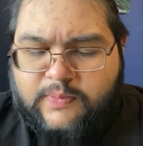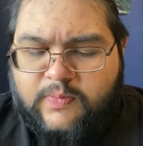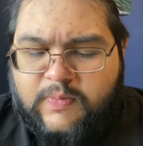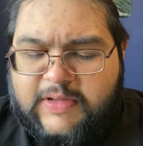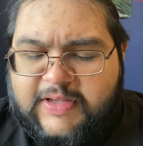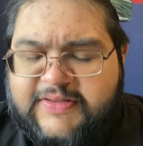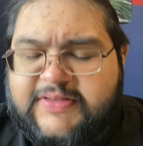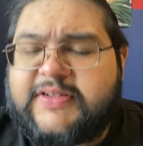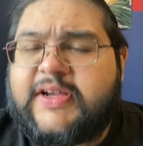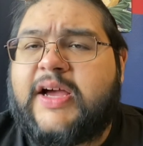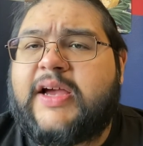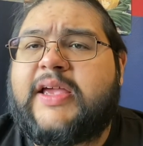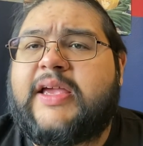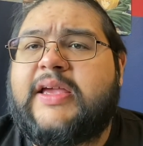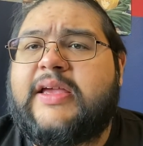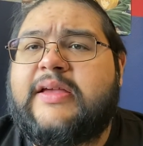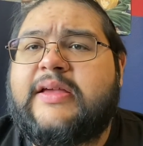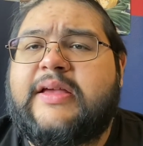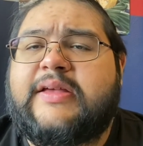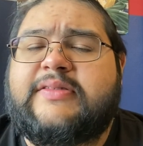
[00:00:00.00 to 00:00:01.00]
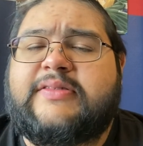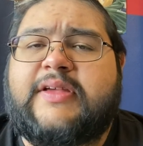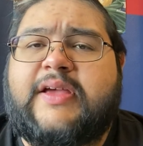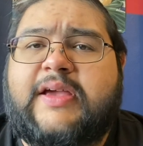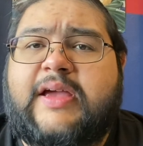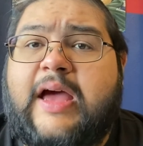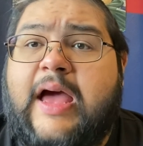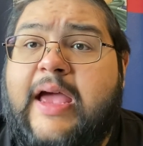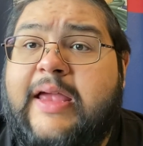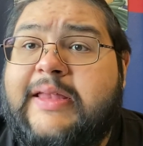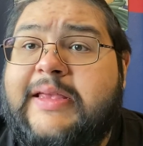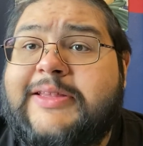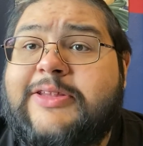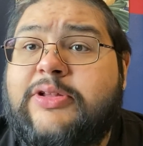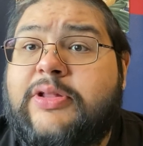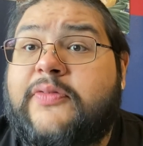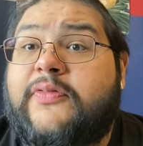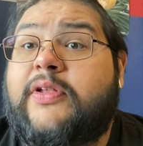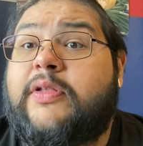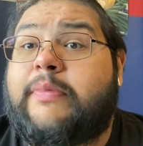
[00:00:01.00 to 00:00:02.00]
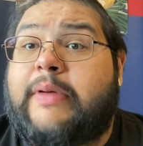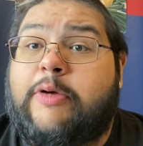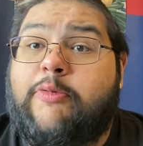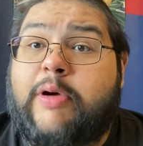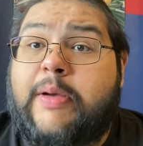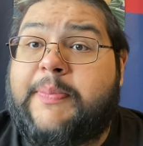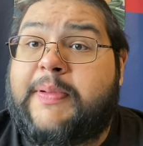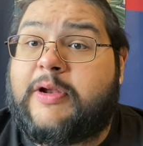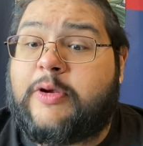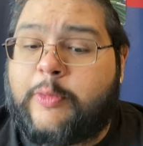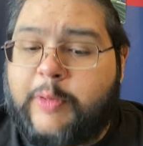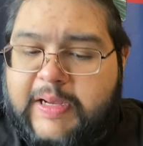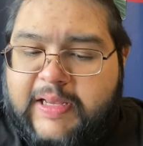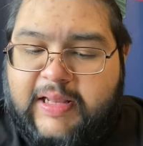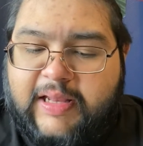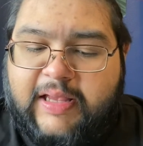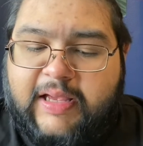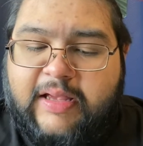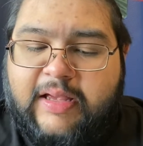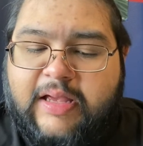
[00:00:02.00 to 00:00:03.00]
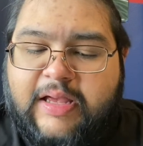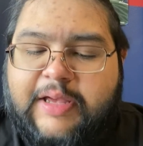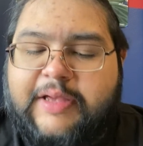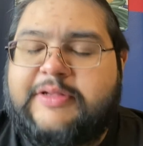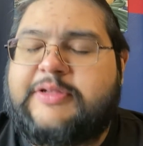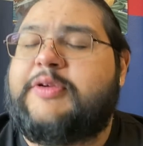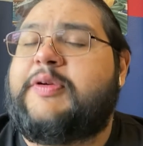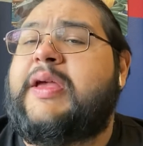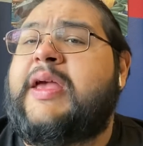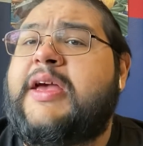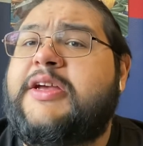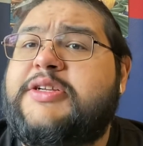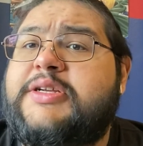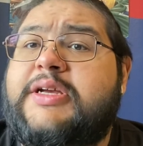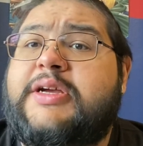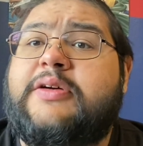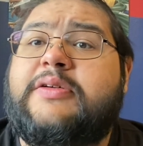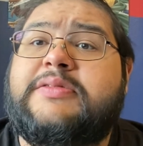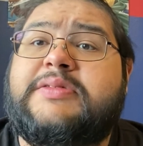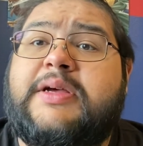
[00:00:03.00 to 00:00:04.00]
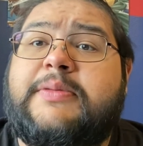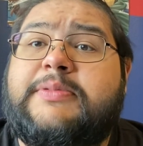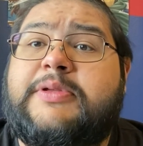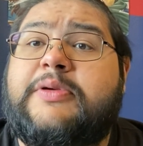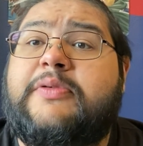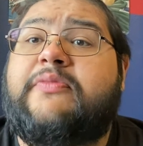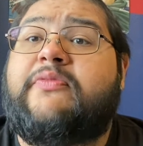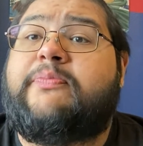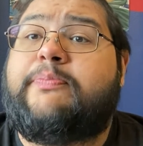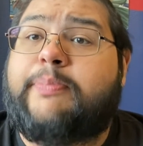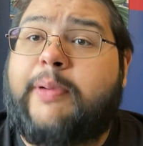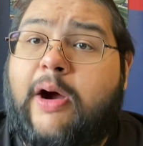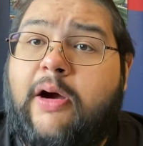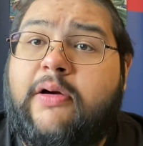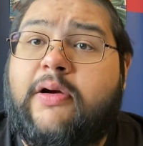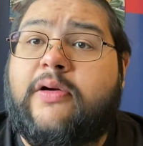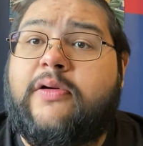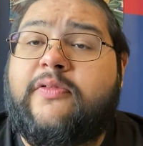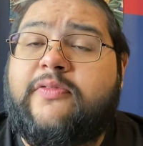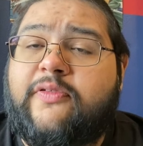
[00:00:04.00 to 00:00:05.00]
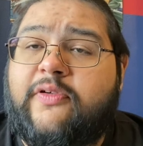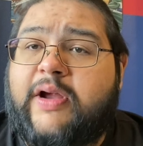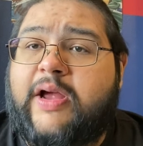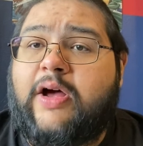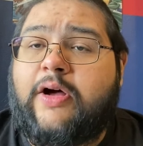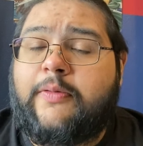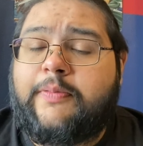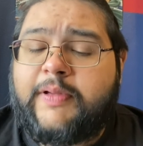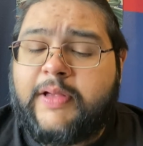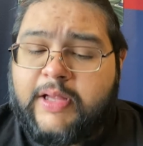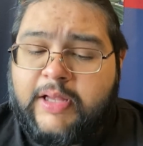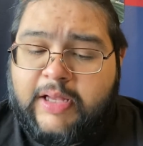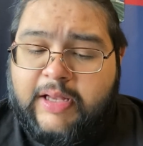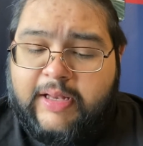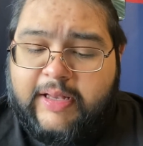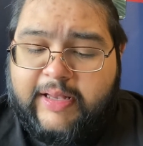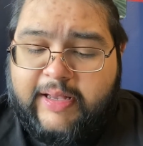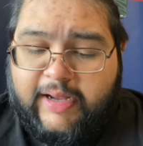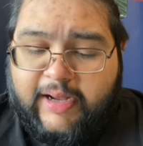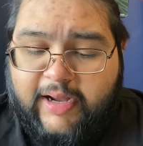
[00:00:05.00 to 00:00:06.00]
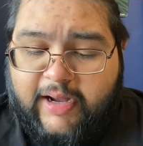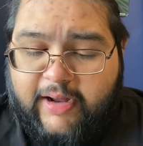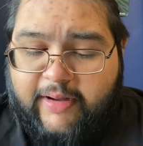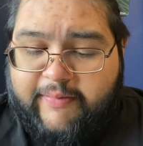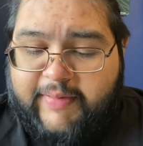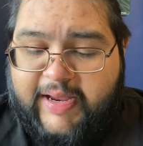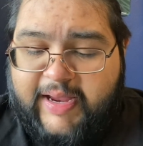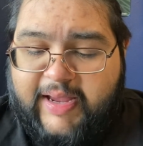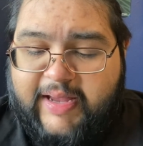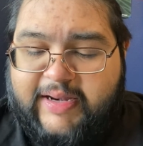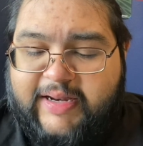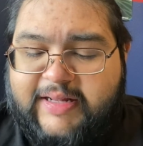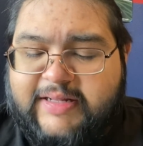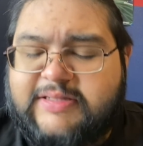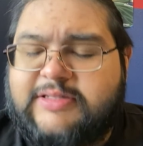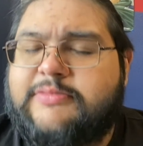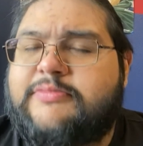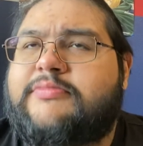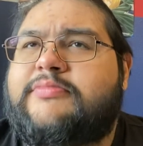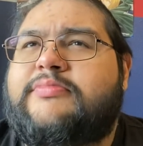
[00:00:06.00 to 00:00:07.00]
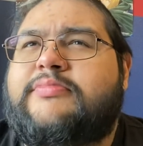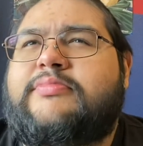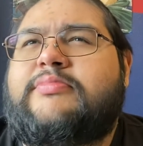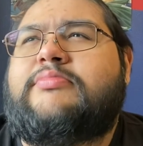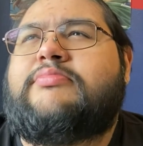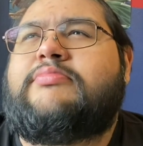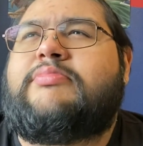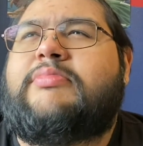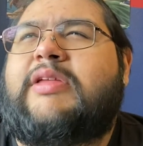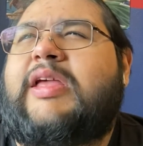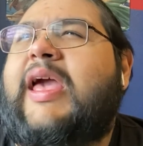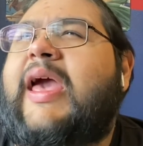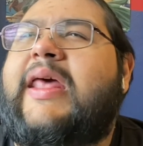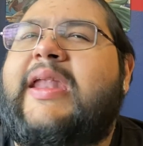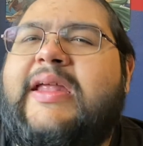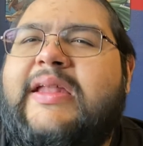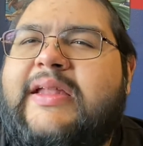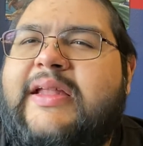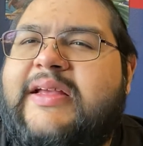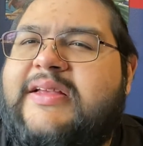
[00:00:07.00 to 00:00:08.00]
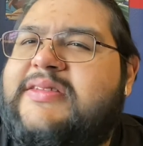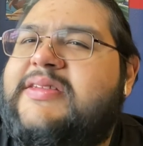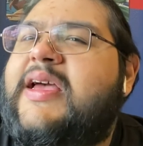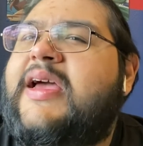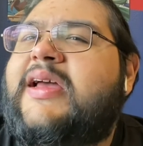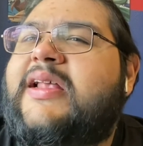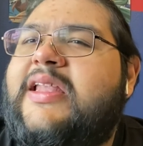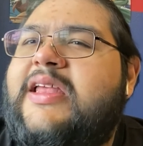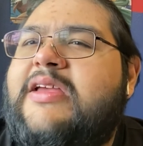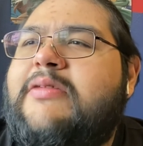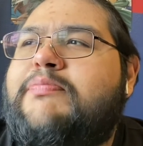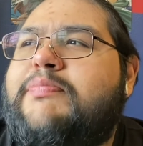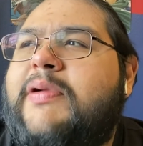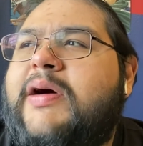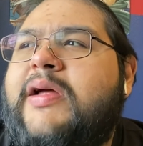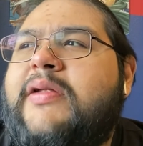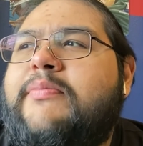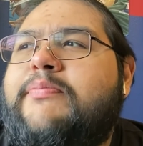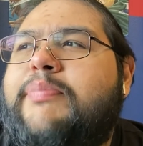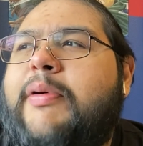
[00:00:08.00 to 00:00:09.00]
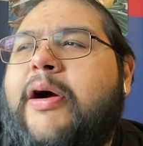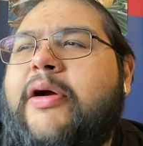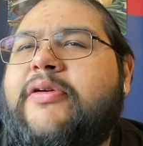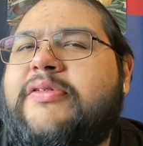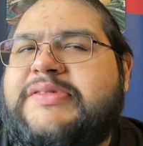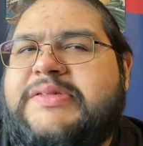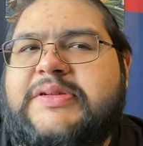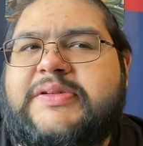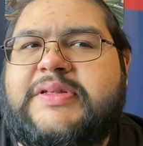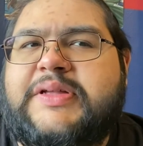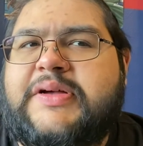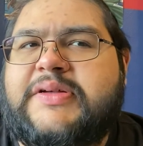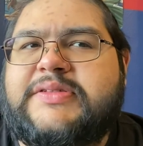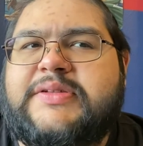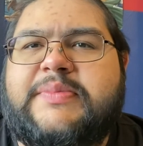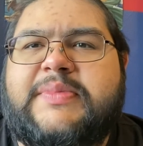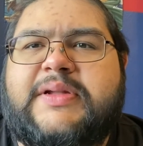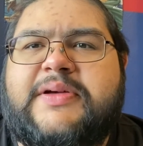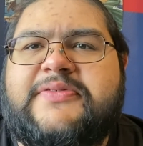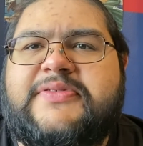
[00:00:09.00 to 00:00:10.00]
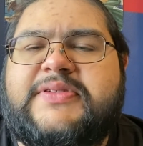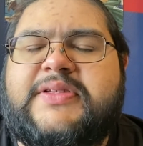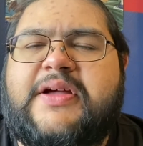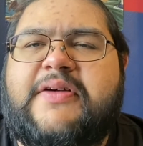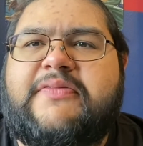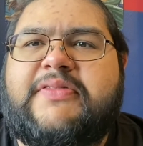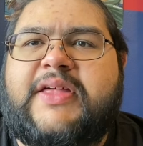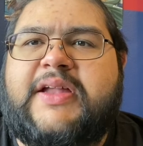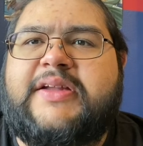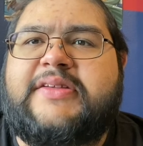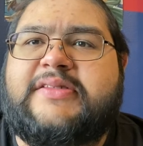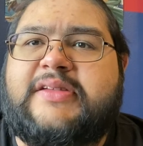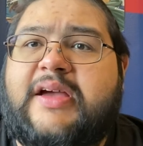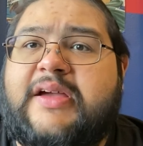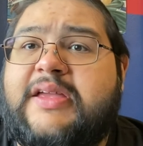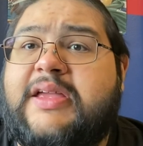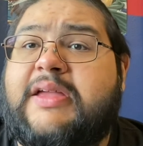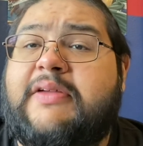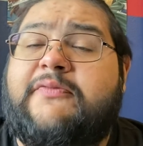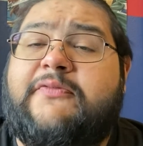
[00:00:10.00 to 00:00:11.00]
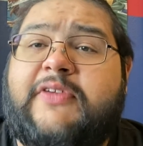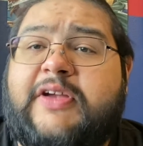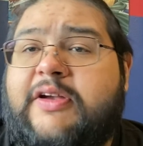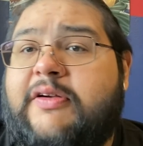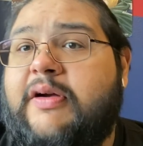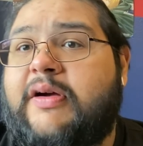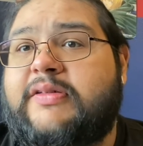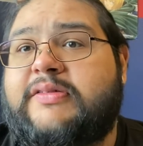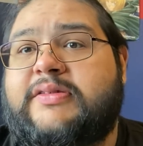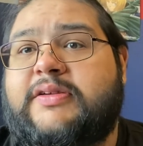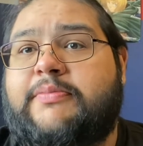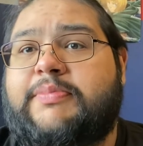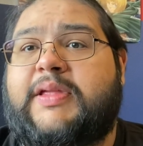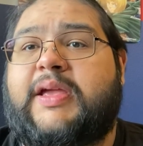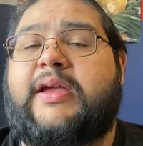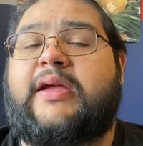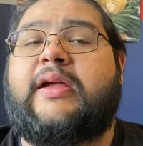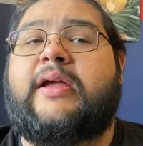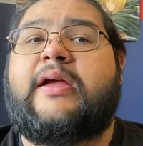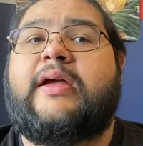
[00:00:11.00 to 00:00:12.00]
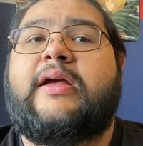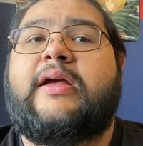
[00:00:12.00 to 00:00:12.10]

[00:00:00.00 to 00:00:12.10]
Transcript: Isagi is like, I need to develop my weapon quickly, so he actually goes up to Baro for help, um, and he doesn't get it exactly, but Baro still tells him enough stuff that Isagi can figure out something